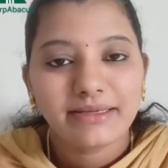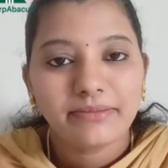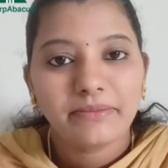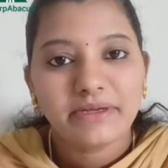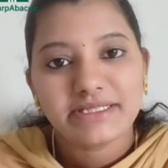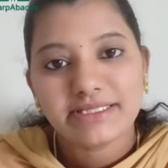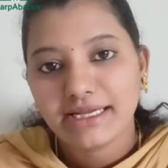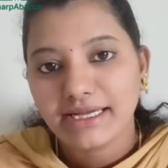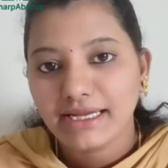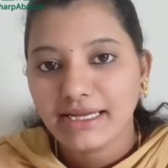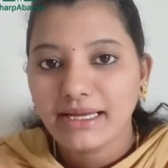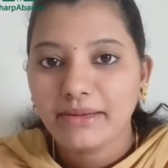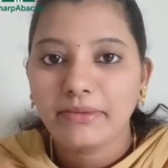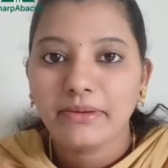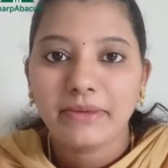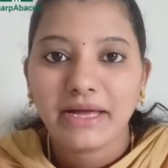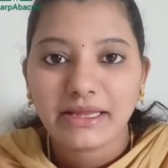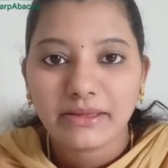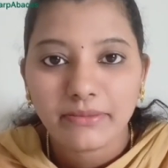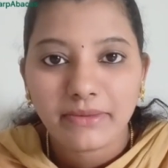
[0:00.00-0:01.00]
Basically, I'm a
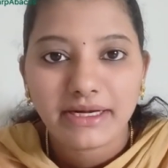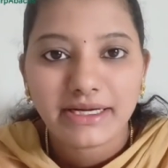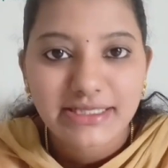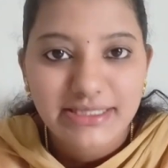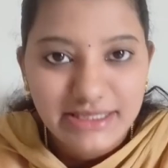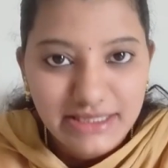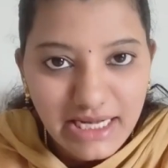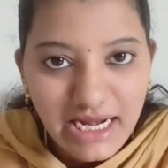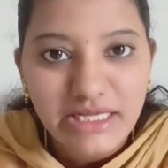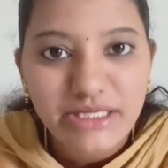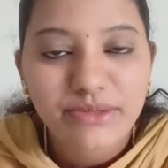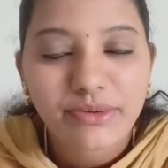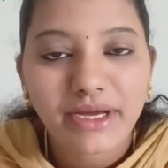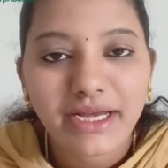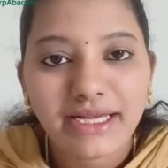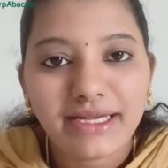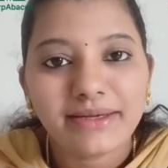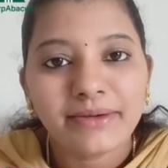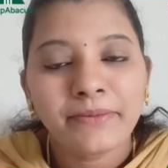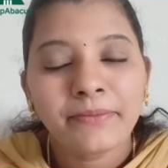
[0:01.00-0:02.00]
mathematics
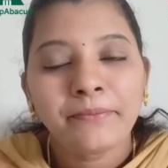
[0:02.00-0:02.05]
graduate.